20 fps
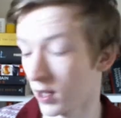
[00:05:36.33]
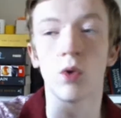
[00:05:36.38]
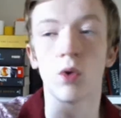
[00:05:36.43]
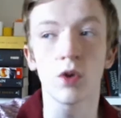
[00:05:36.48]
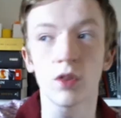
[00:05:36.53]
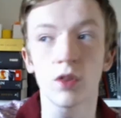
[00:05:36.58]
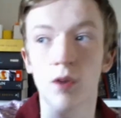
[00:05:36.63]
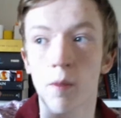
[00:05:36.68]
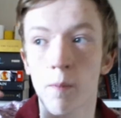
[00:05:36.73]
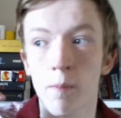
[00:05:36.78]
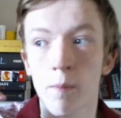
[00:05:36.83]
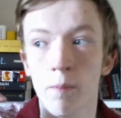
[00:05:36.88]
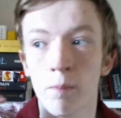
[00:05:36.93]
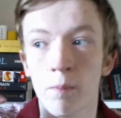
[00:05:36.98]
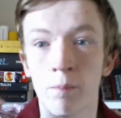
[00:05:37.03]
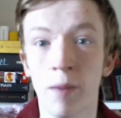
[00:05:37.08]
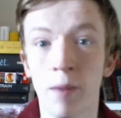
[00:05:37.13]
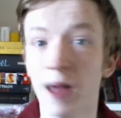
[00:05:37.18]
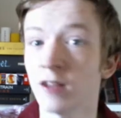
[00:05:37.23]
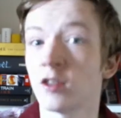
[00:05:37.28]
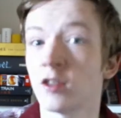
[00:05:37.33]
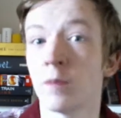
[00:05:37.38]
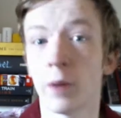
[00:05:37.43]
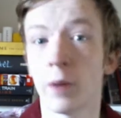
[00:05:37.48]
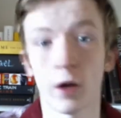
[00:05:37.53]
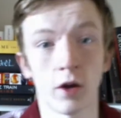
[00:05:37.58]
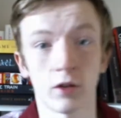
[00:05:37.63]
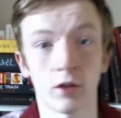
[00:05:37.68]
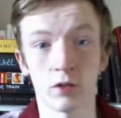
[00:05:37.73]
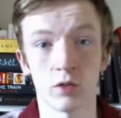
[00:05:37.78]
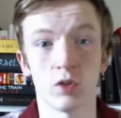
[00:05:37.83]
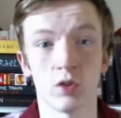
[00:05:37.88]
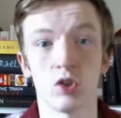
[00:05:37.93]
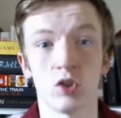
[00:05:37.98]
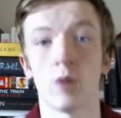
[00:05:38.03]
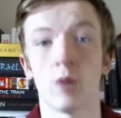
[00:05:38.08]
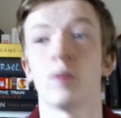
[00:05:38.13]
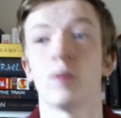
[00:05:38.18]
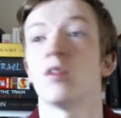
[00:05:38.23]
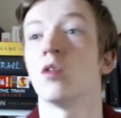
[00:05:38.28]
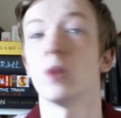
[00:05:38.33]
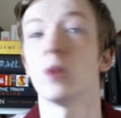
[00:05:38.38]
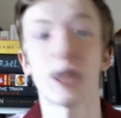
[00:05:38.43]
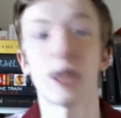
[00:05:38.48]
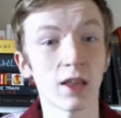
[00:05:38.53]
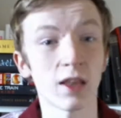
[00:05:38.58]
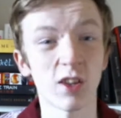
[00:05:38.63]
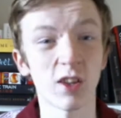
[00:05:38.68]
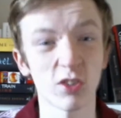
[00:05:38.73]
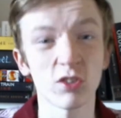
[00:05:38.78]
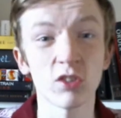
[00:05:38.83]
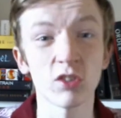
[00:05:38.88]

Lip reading: One of the best perks of the job is that we get lots